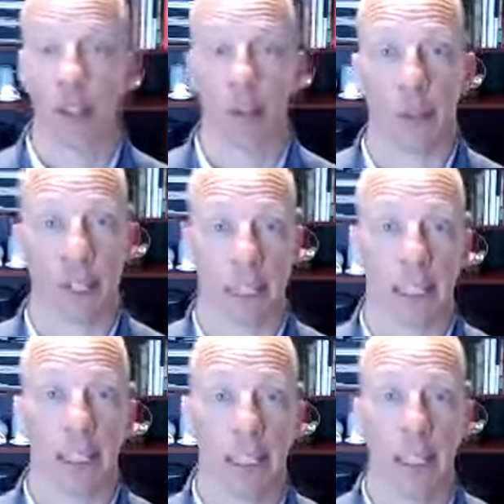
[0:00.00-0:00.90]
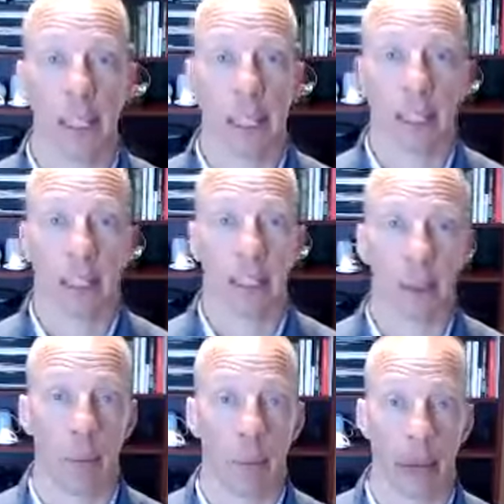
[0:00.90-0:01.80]
I was the
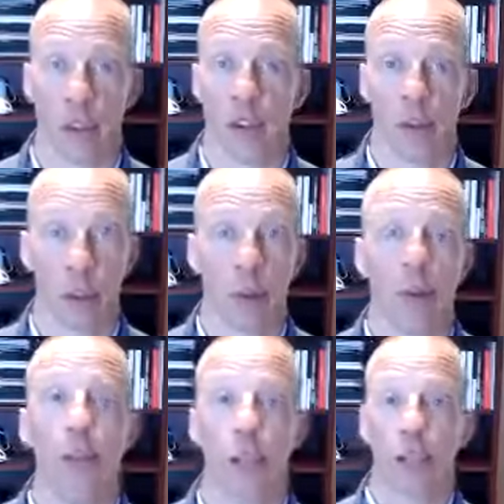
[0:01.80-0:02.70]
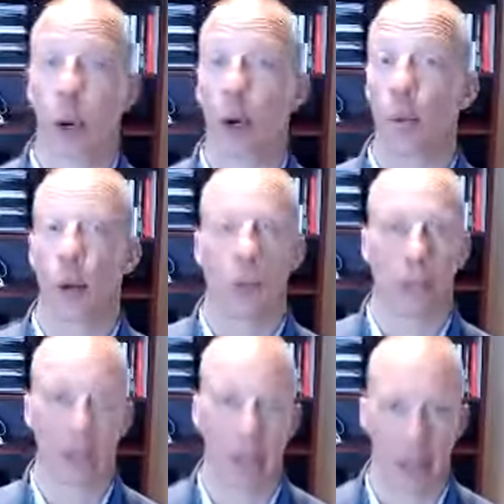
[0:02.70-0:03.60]
manager of the acoustic guitar
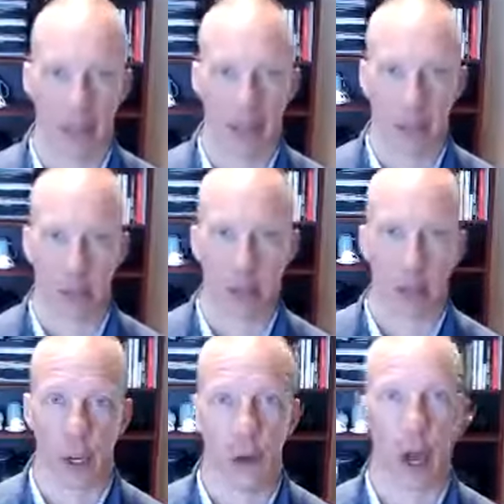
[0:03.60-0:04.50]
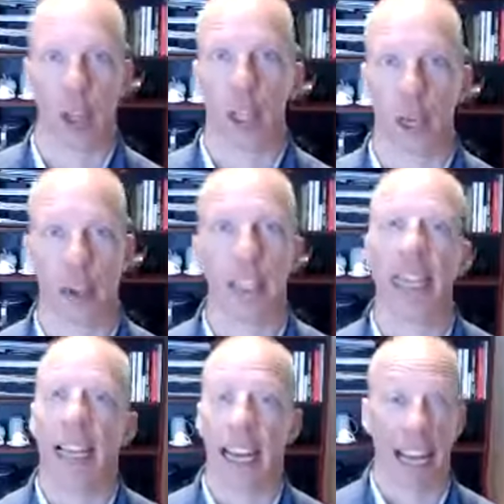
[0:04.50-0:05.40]
department at the Guitar Center in Hollywood.
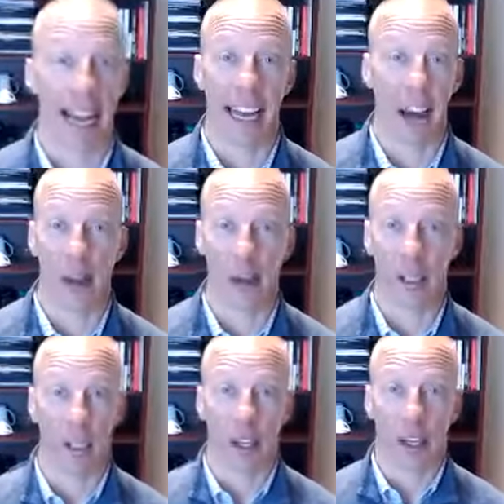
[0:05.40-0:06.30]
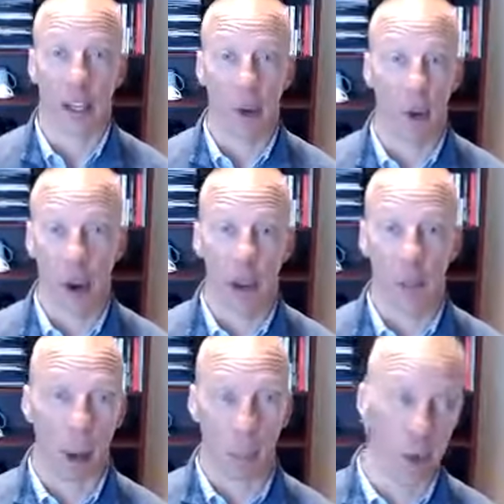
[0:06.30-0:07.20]
And I would go around, and
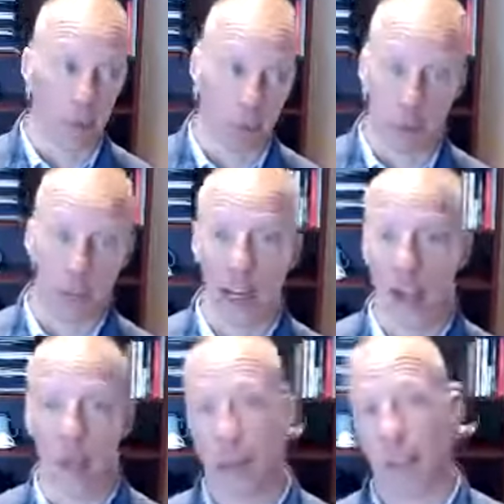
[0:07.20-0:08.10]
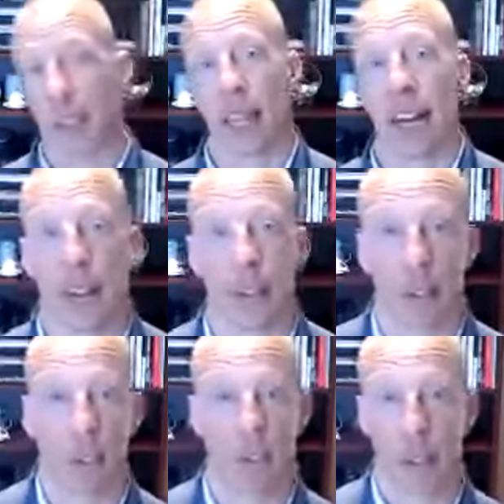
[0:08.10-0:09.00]
my purpose in changing people's lives,
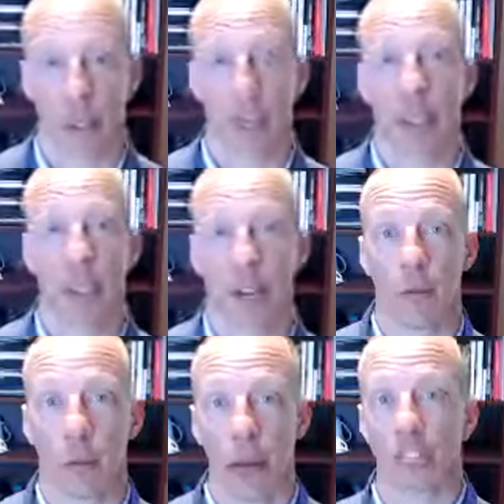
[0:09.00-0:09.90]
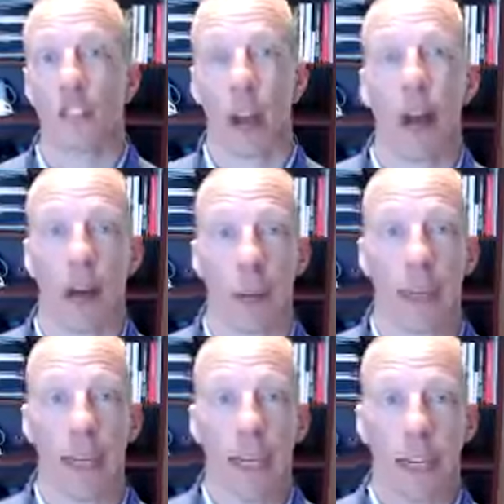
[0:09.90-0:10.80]
I said to myself, my job
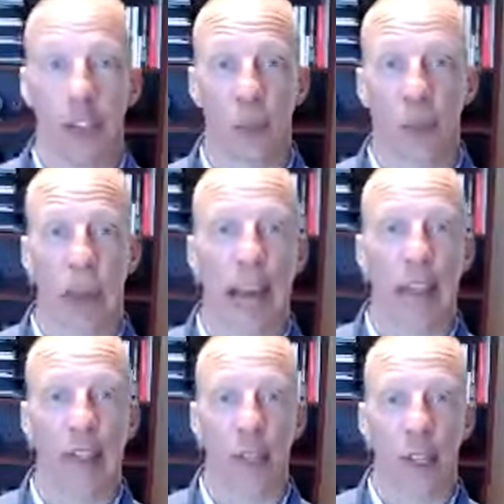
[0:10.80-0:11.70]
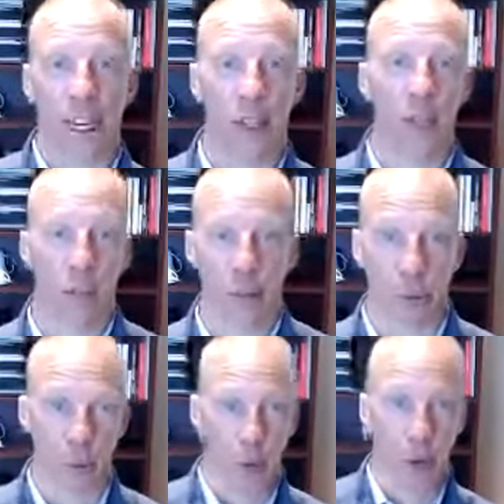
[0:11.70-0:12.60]
is to match the
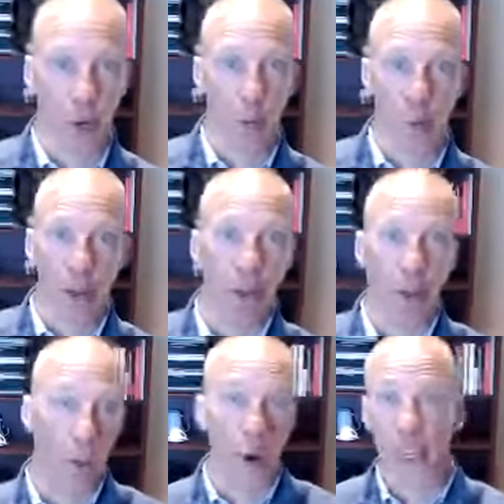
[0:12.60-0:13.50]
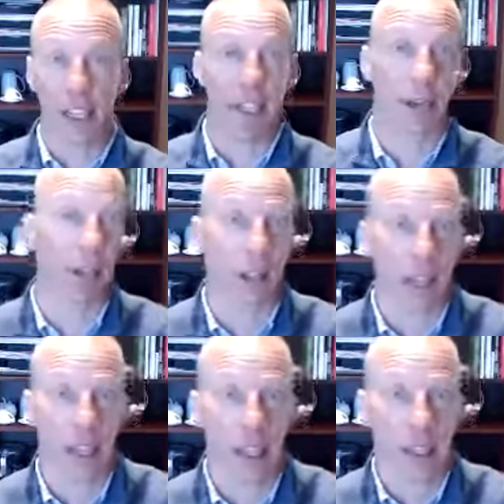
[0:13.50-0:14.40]
individuals with the right
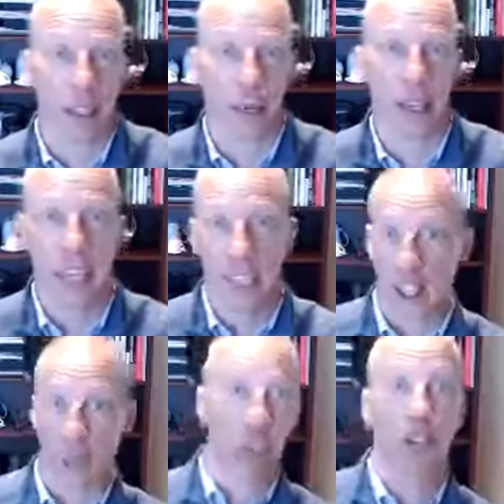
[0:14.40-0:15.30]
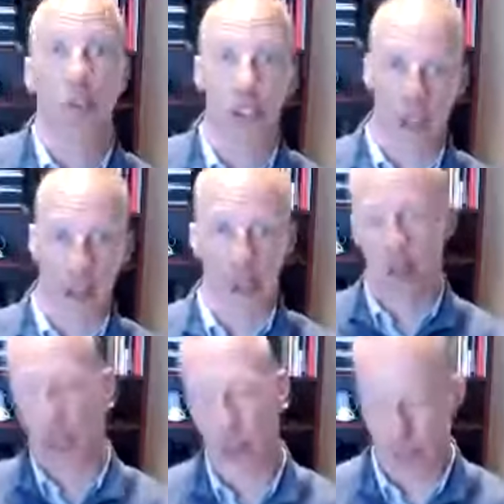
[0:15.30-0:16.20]
guitar so they can express themselves and
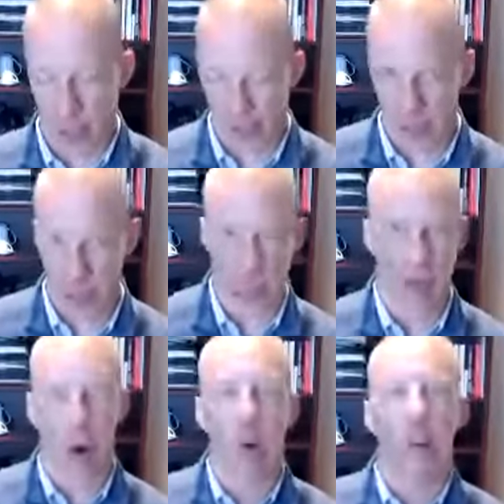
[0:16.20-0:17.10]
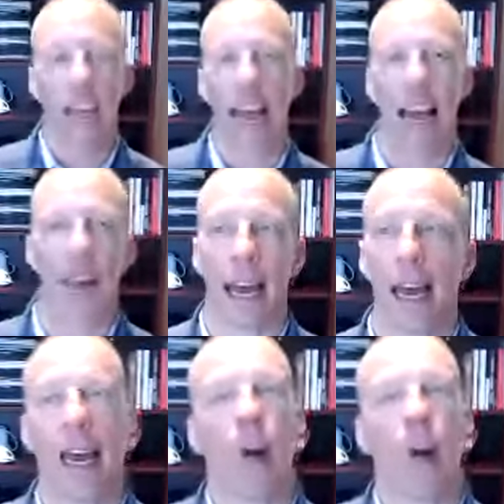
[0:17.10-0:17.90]
change their lives, right? So I've always had that.